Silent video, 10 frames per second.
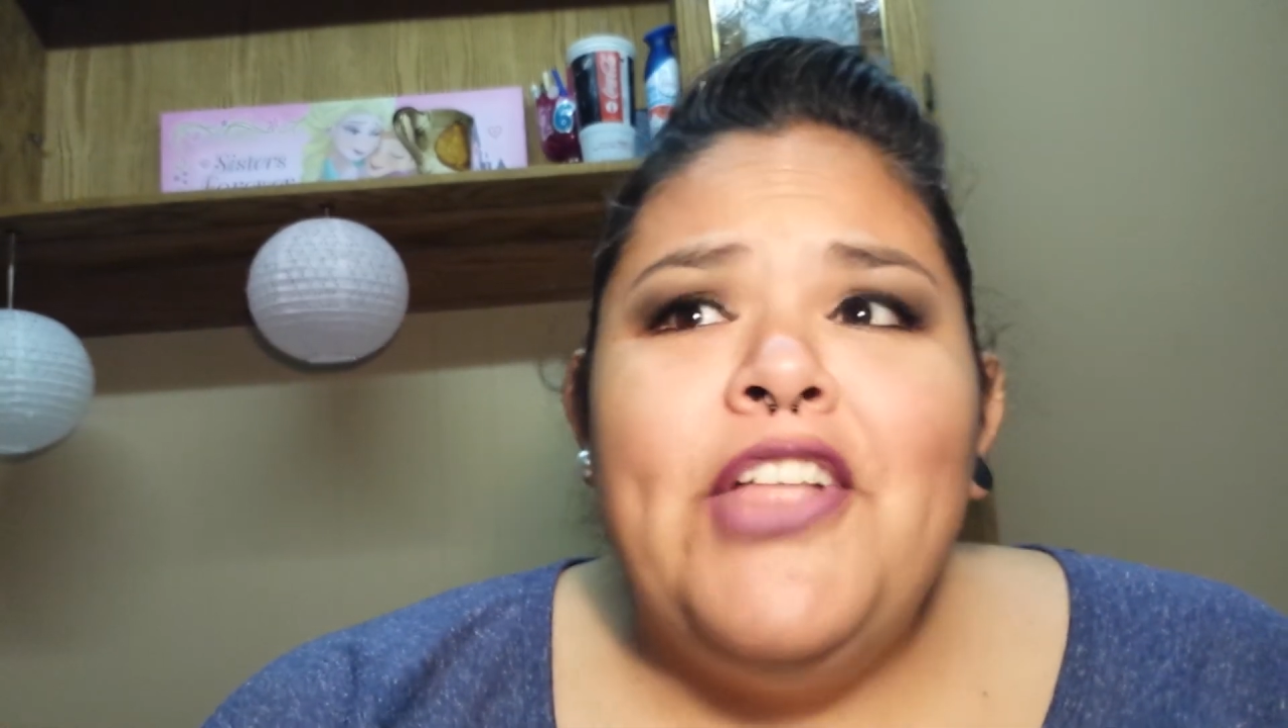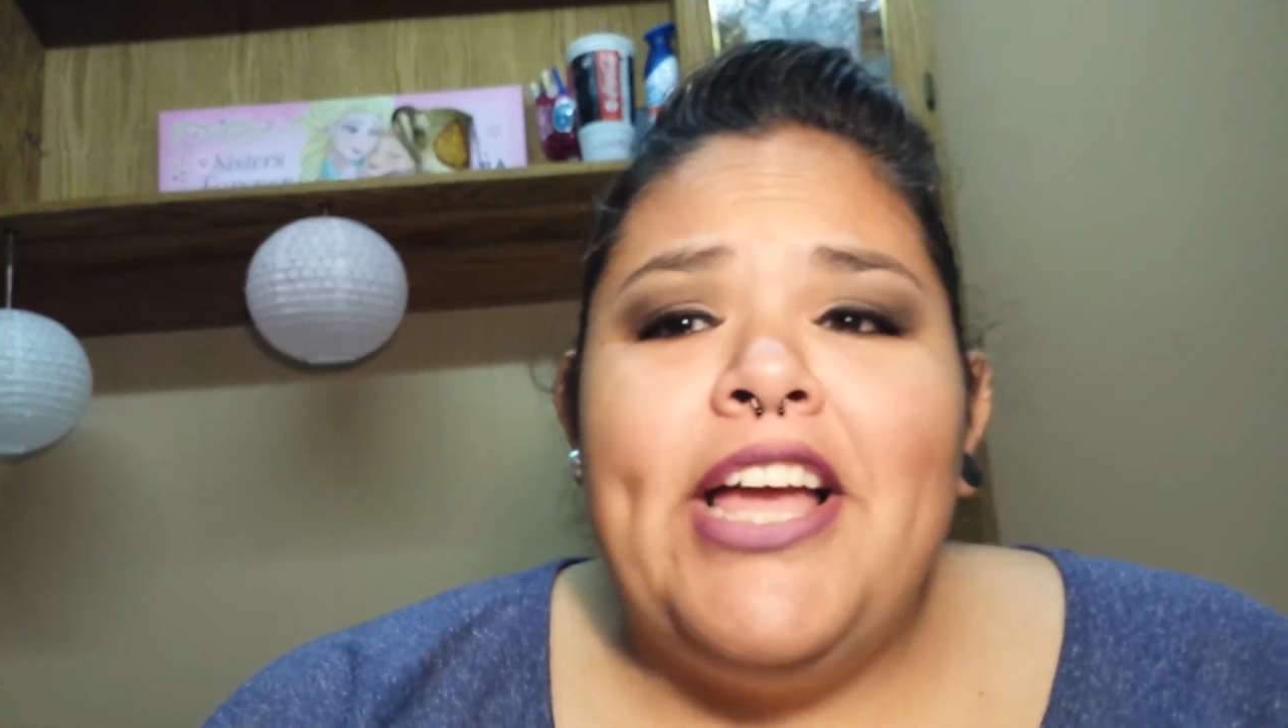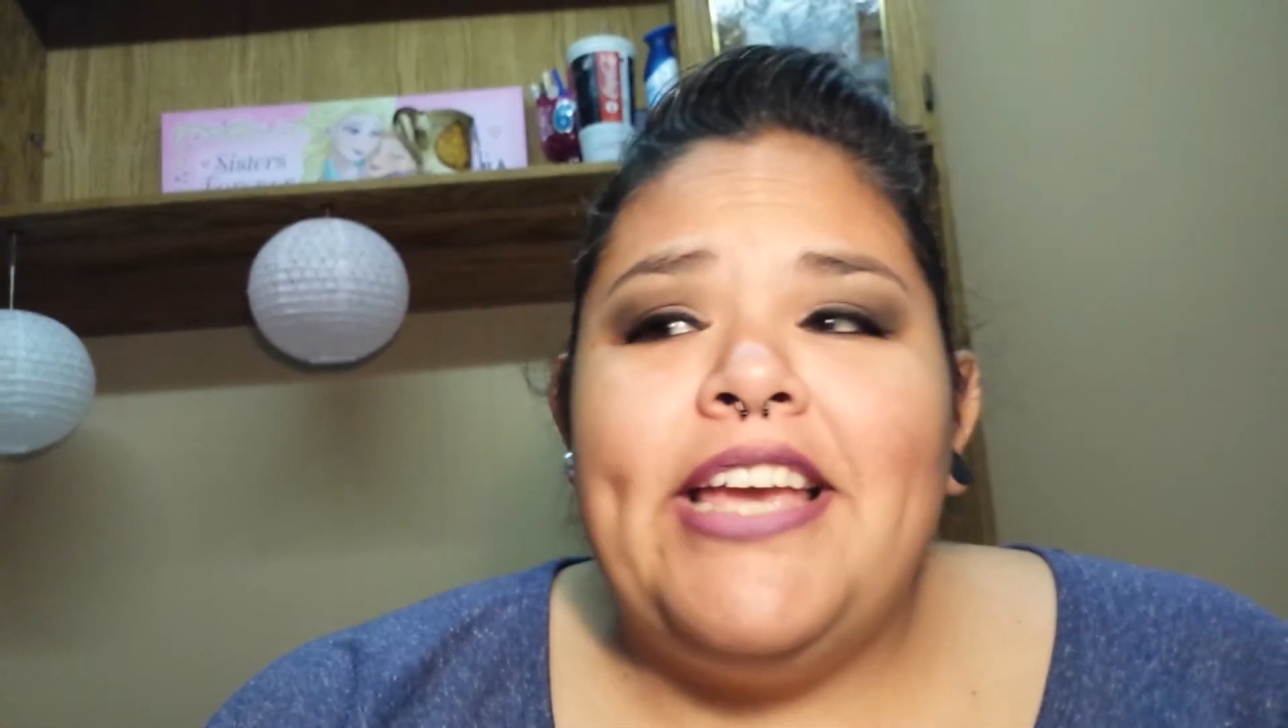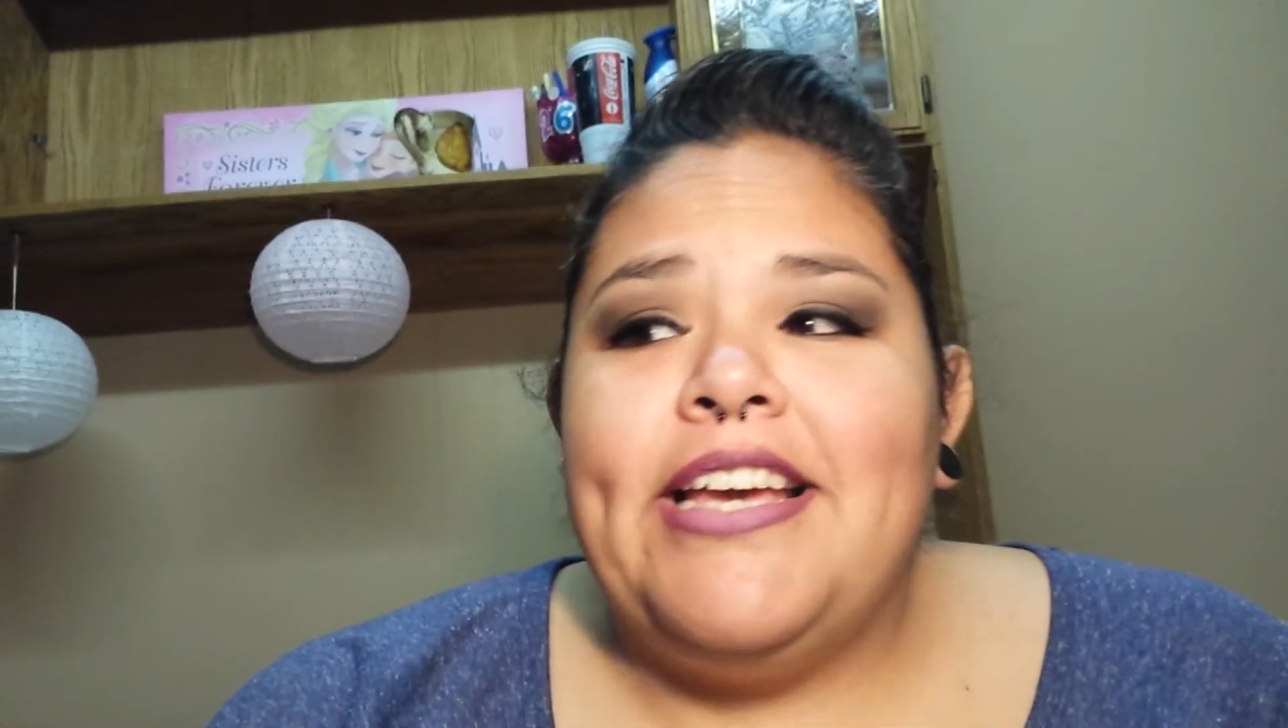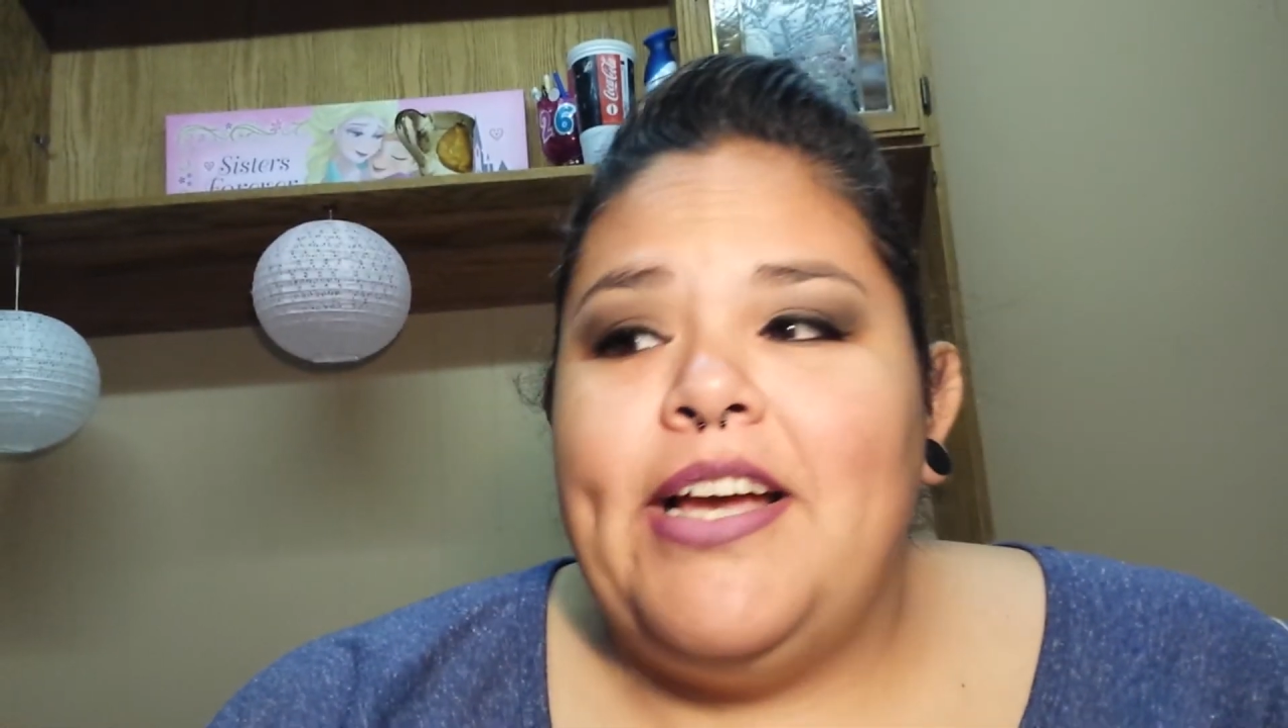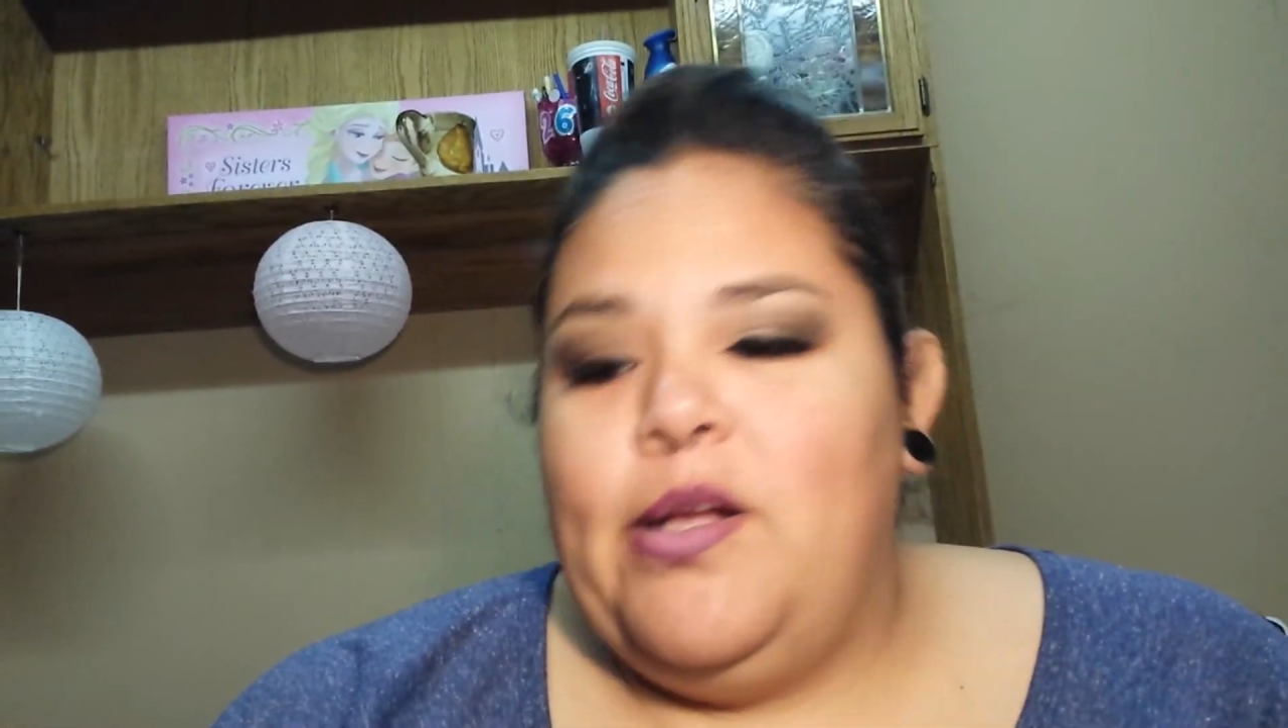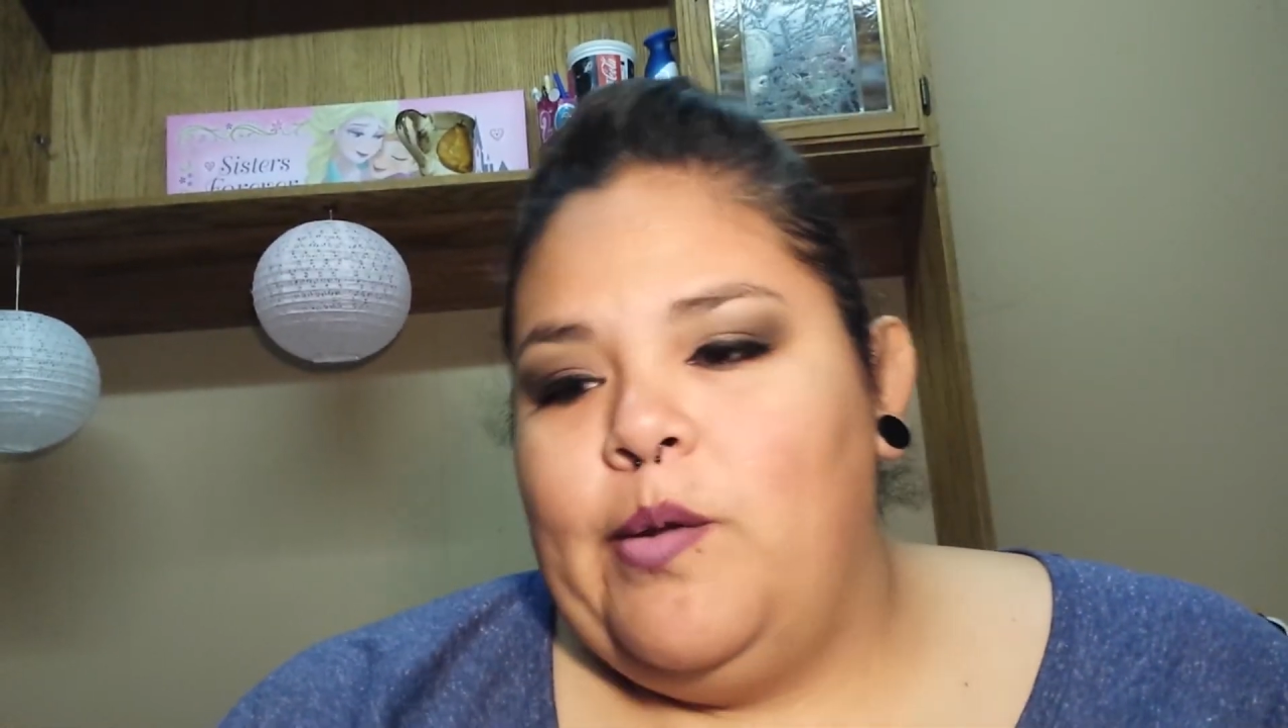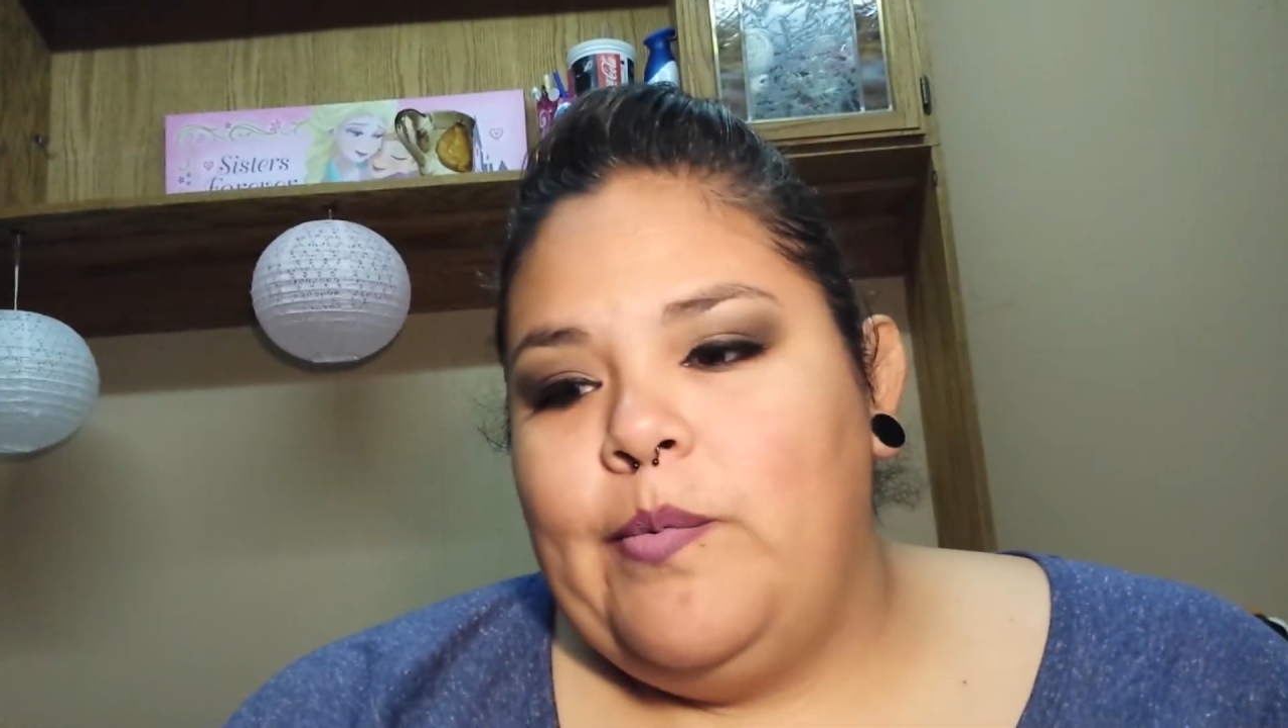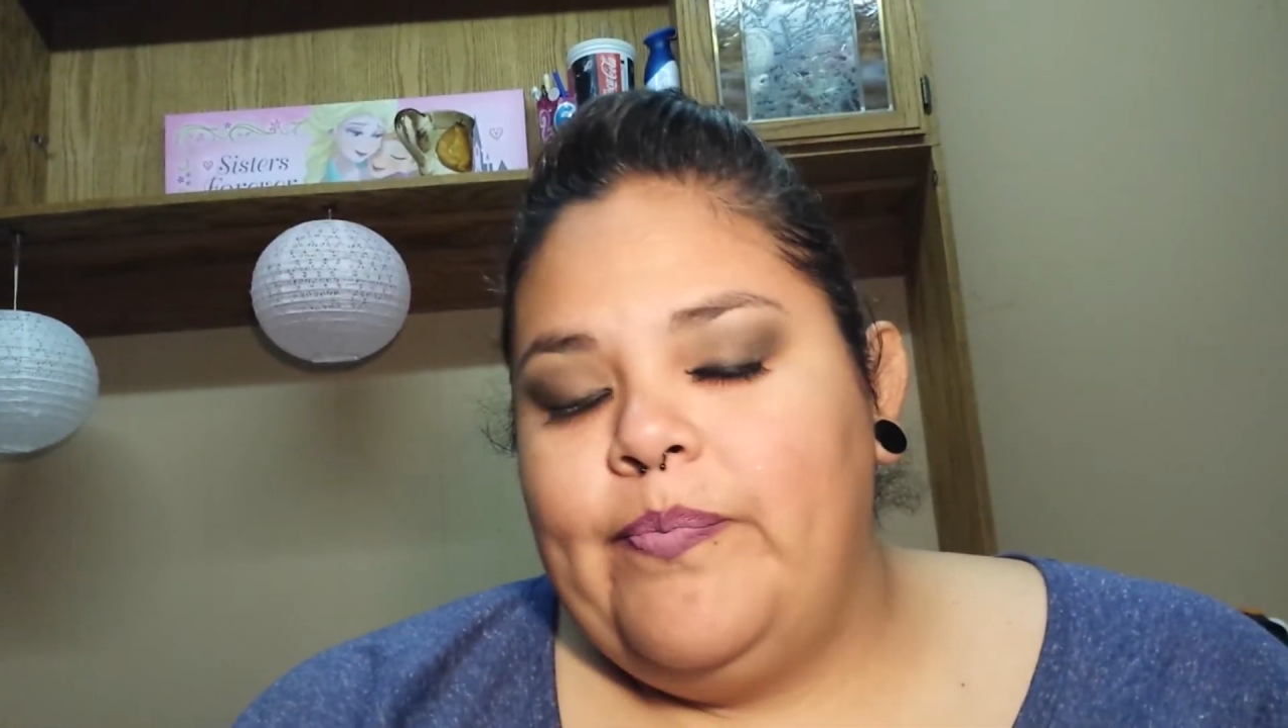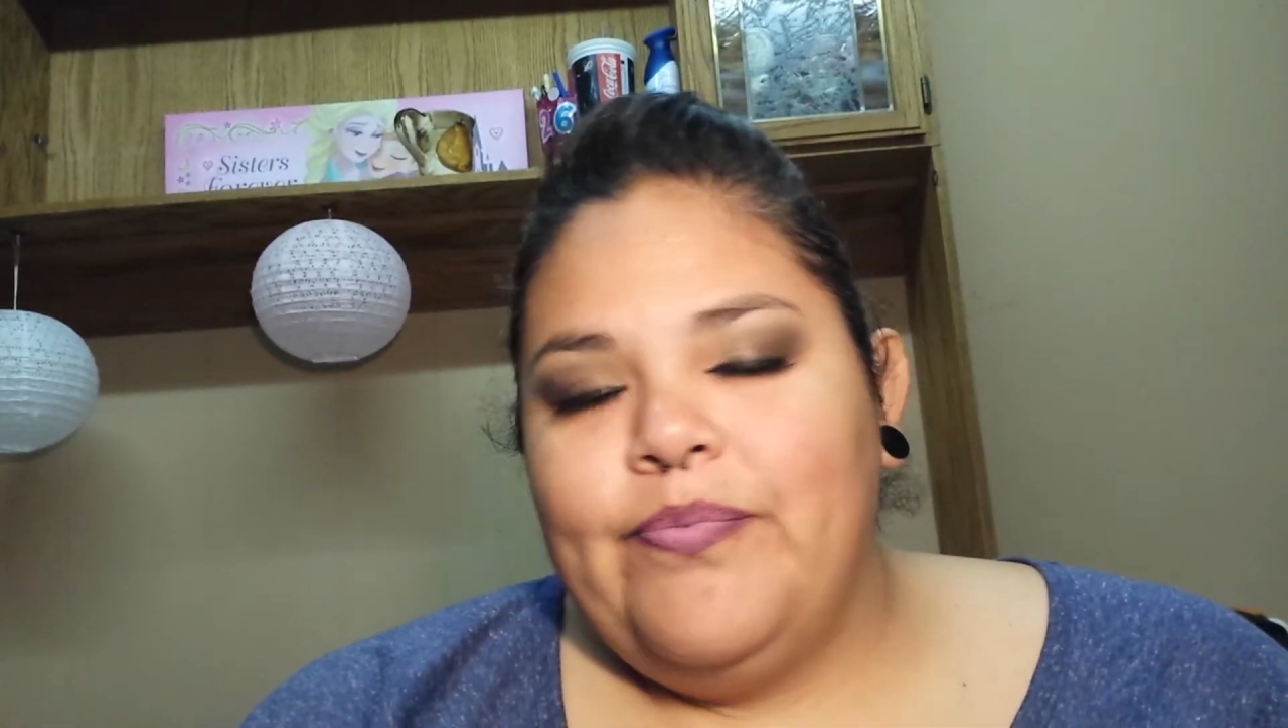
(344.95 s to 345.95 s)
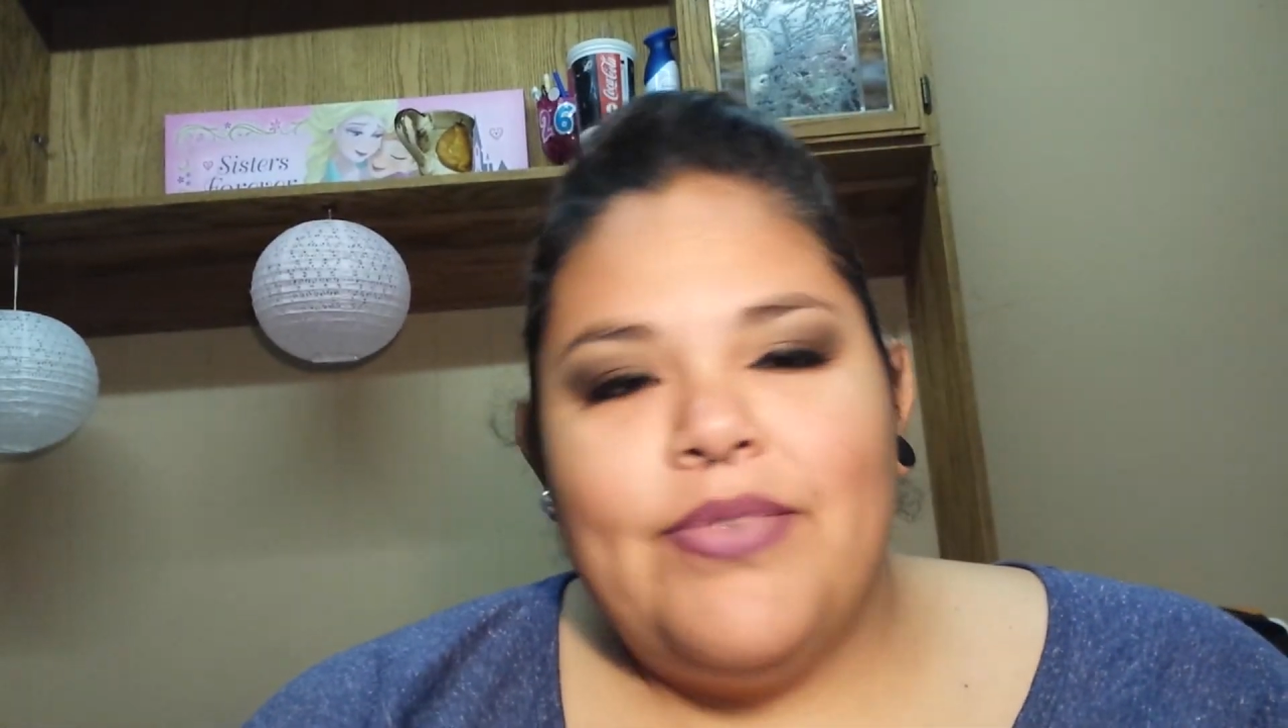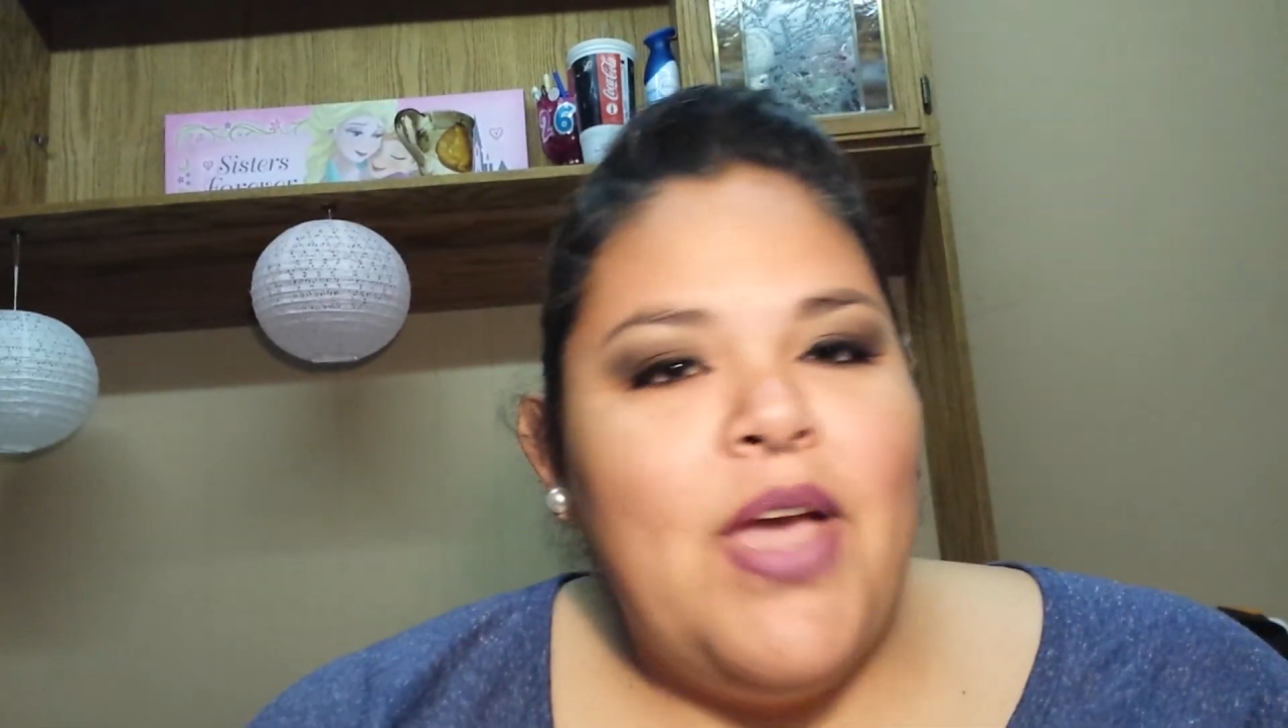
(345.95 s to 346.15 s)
like, a